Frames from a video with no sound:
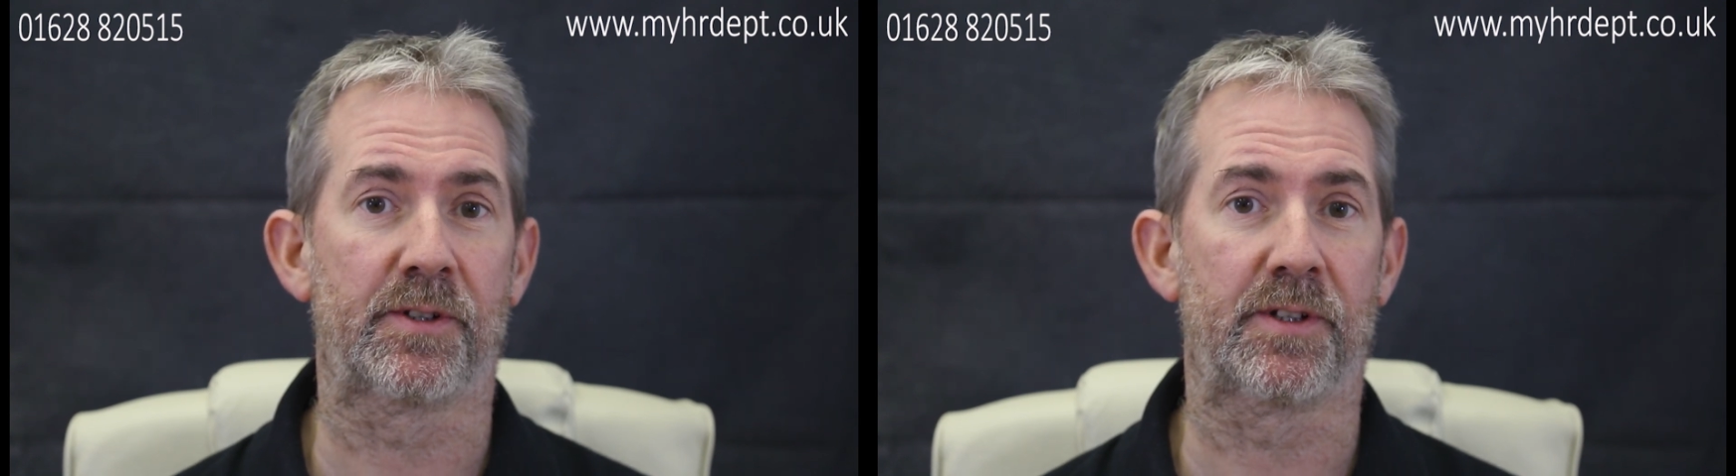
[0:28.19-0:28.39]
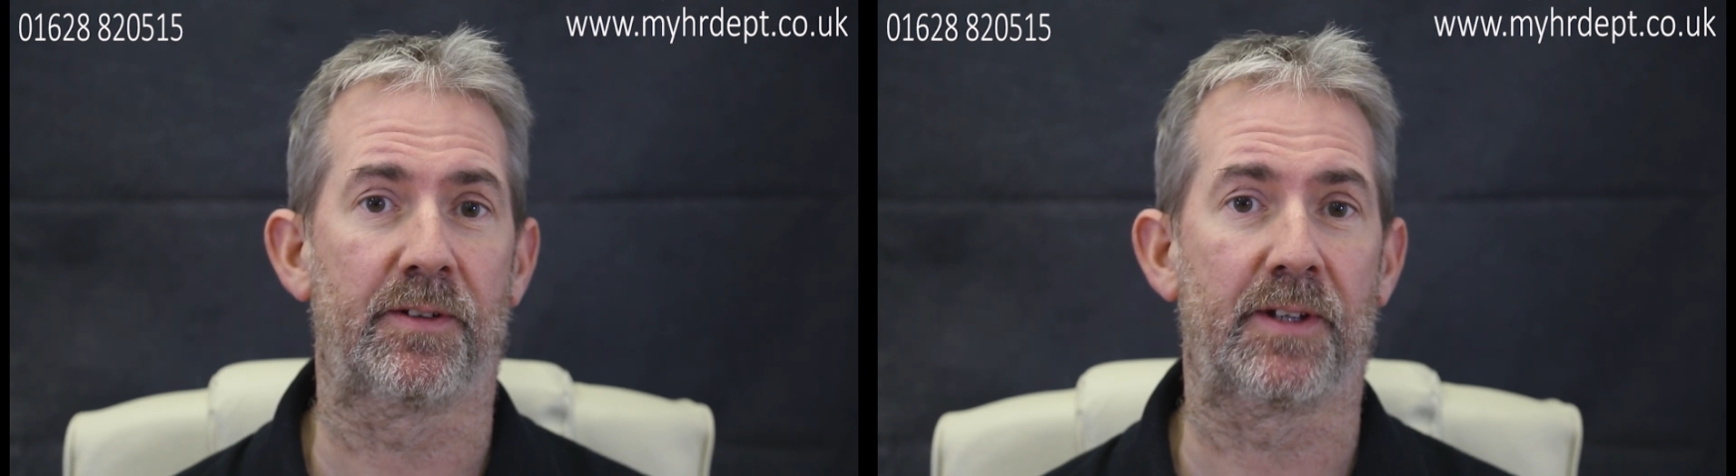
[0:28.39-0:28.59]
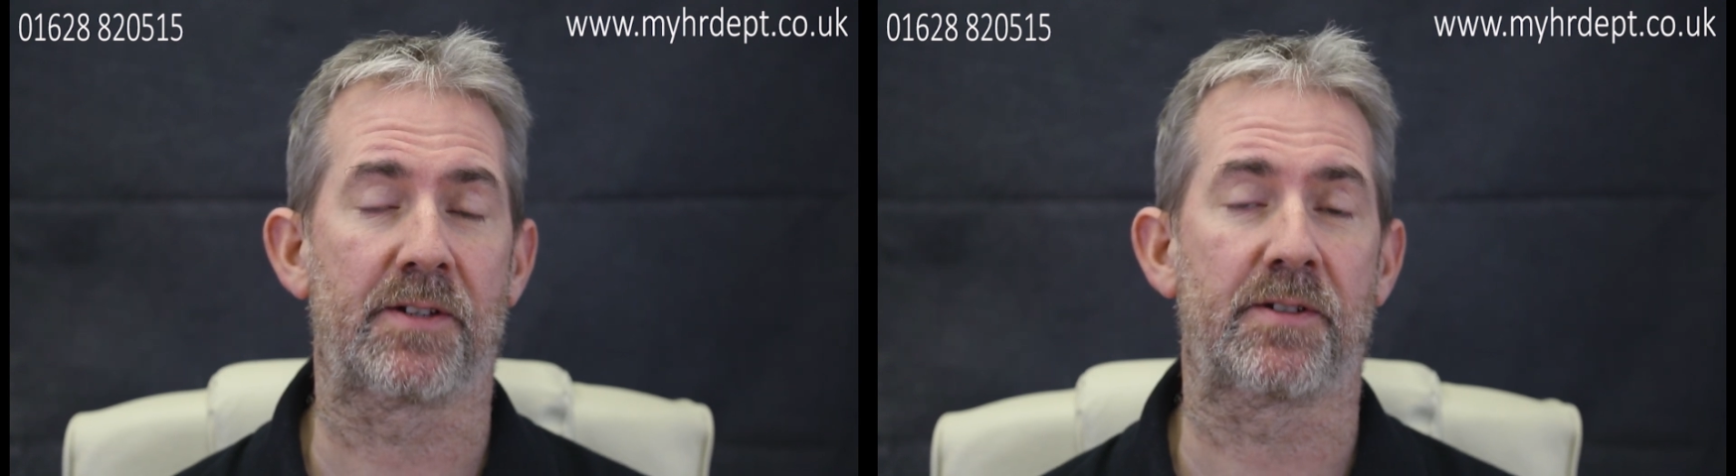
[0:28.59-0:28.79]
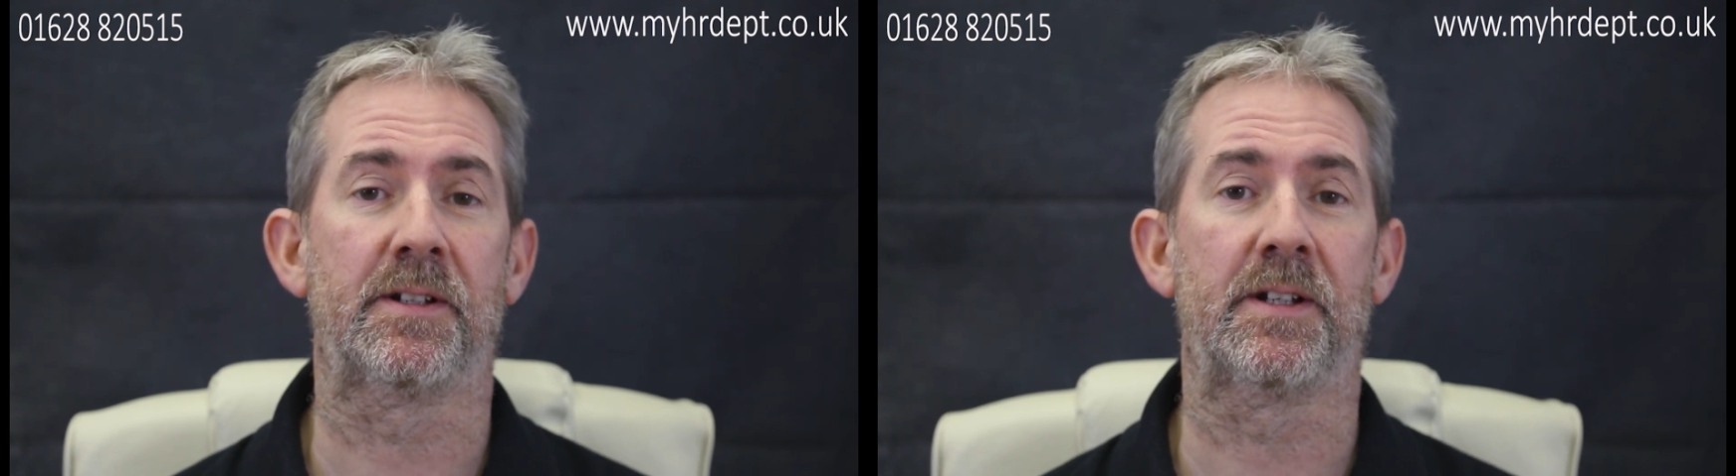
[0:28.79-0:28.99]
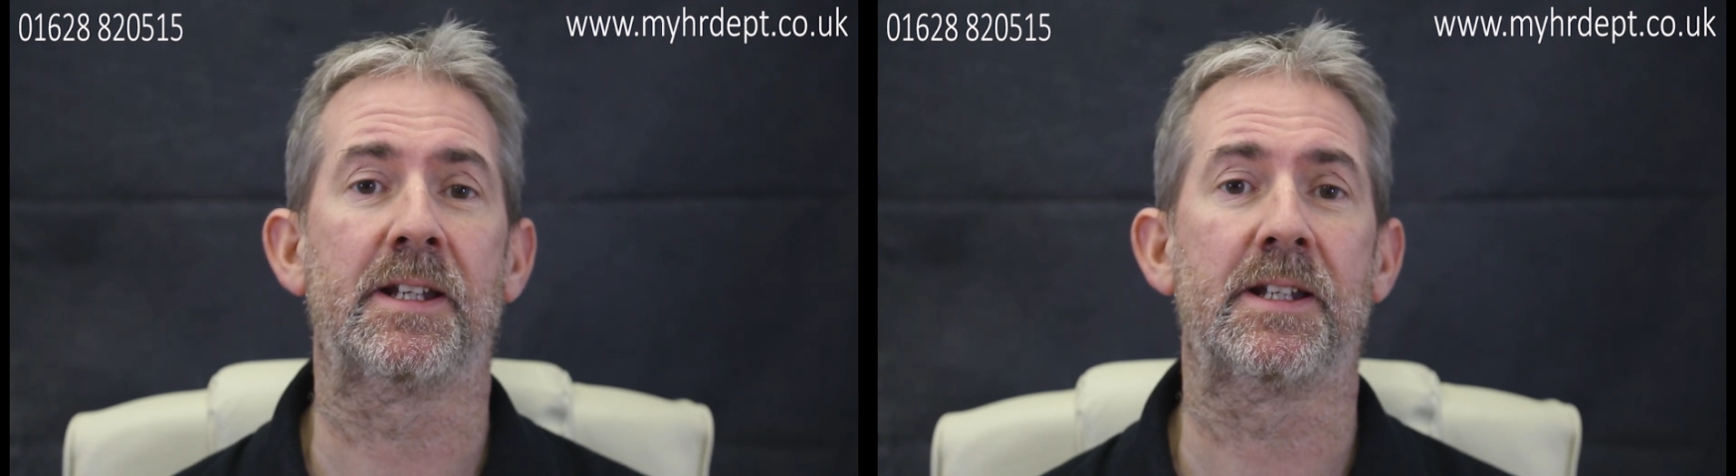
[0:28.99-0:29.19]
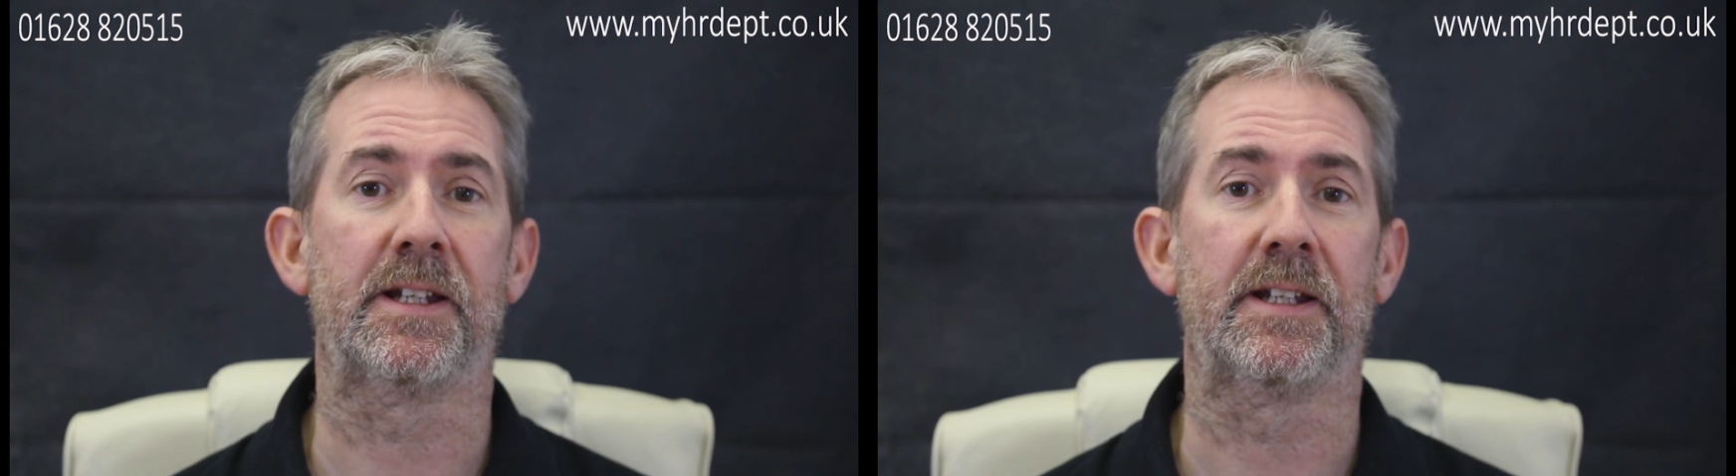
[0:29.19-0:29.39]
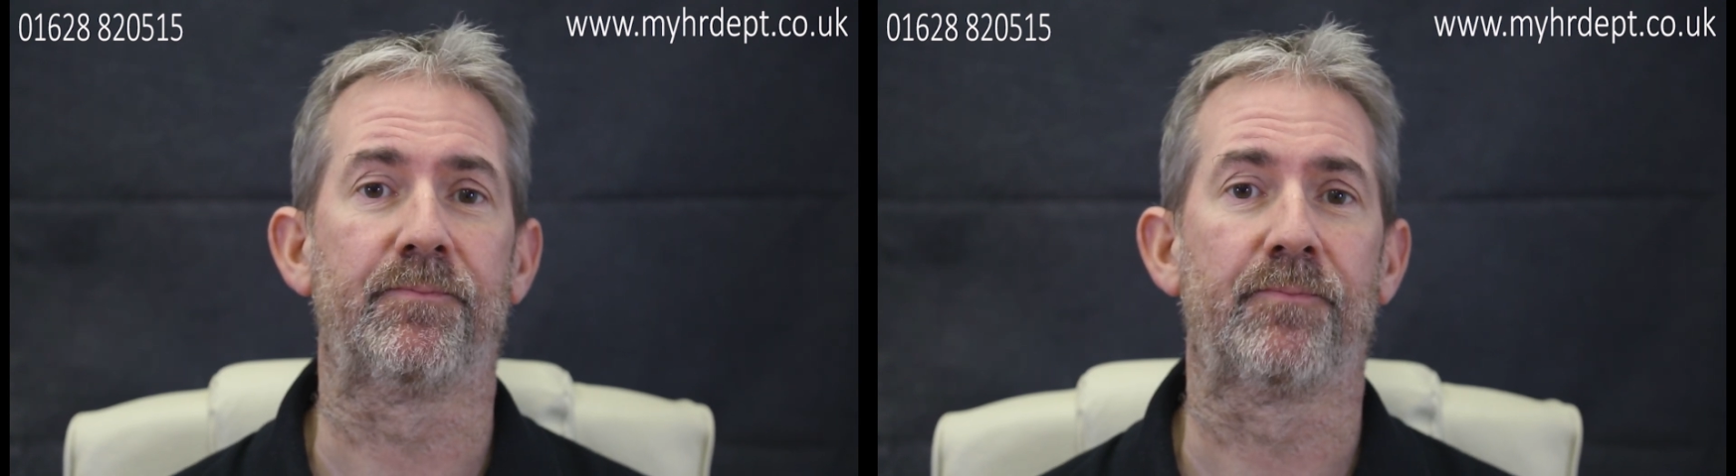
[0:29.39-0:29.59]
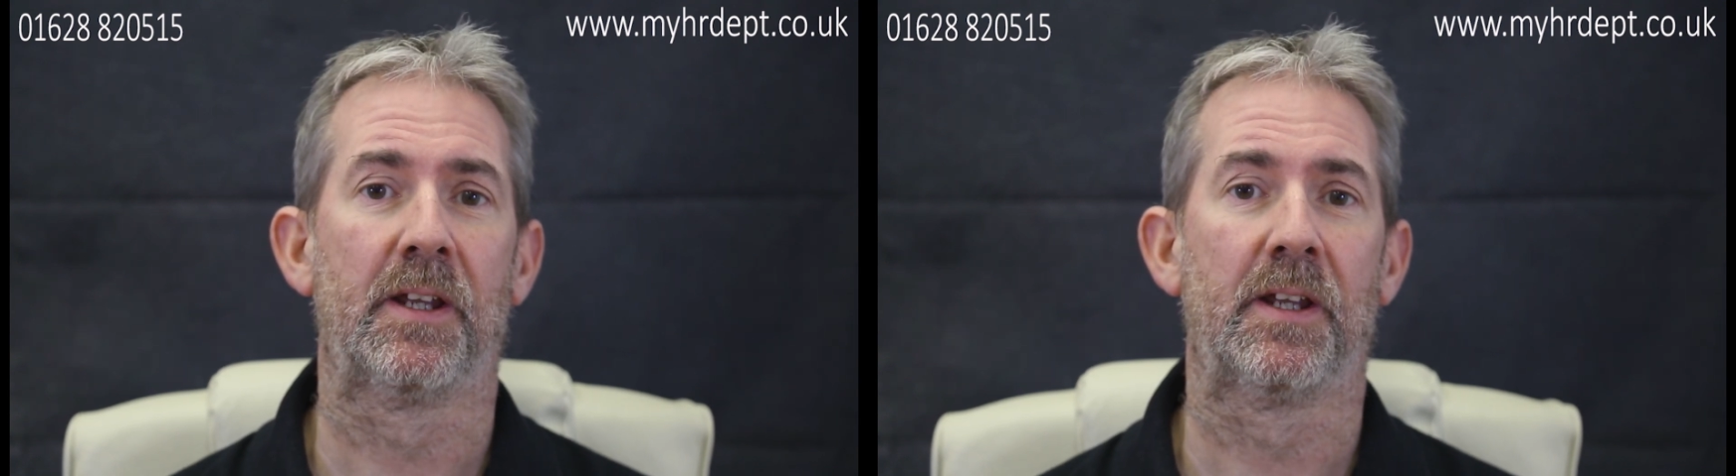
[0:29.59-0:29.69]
2019.